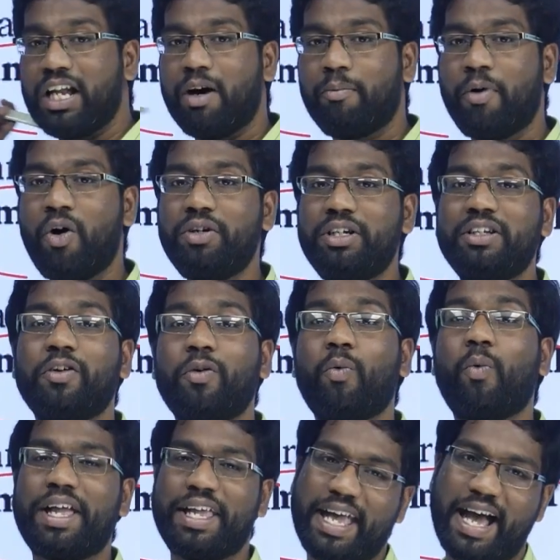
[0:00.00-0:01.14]
about
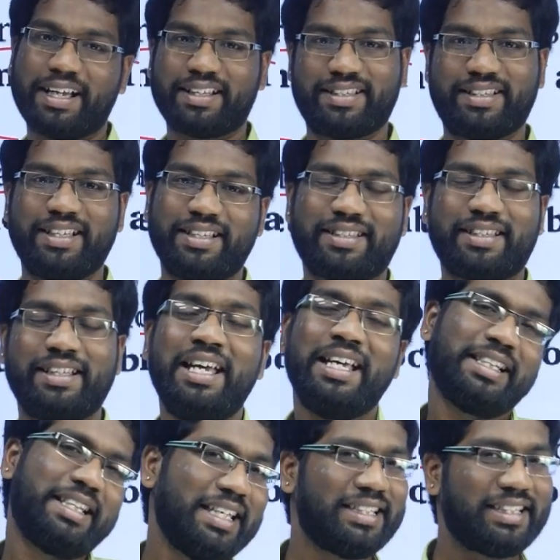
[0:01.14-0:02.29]
y axis.
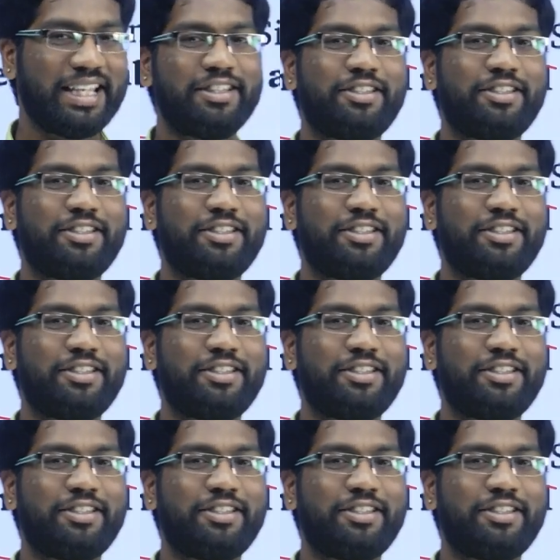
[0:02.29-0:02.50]
These things